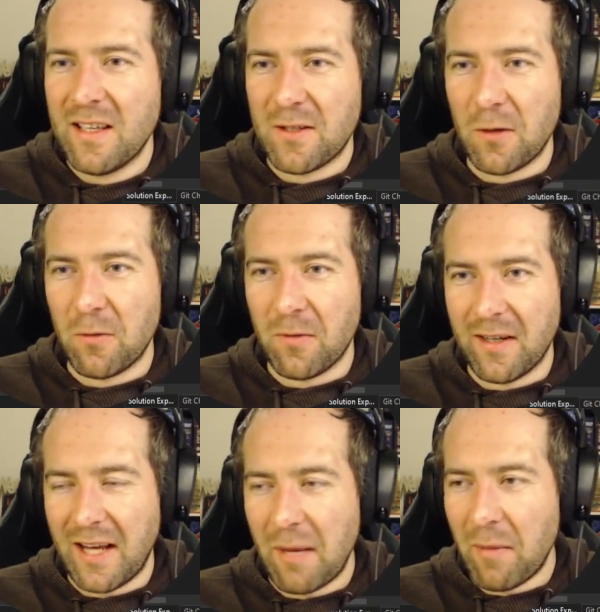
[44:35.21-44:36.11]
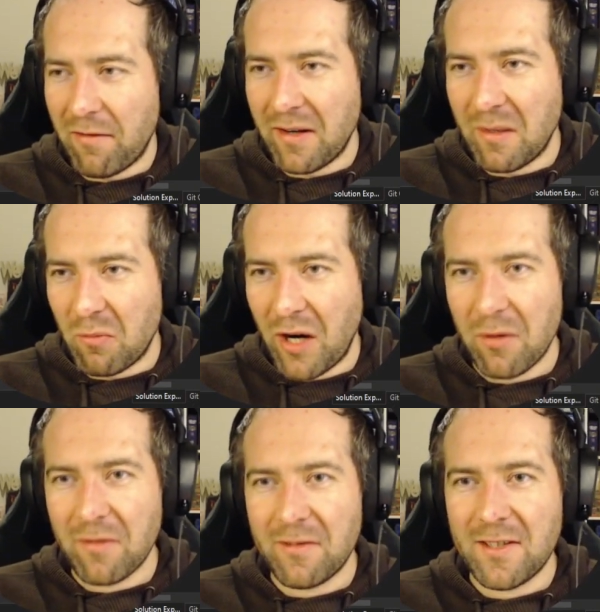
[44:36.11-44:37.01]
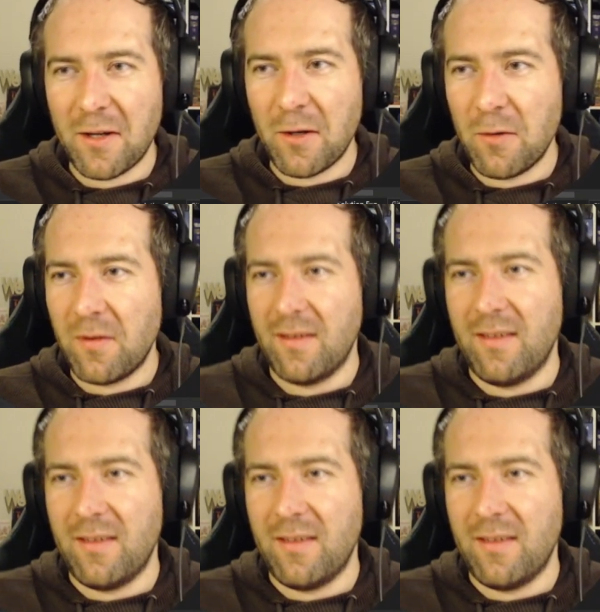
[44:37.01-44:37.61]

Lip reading: So, am I very proud of this code?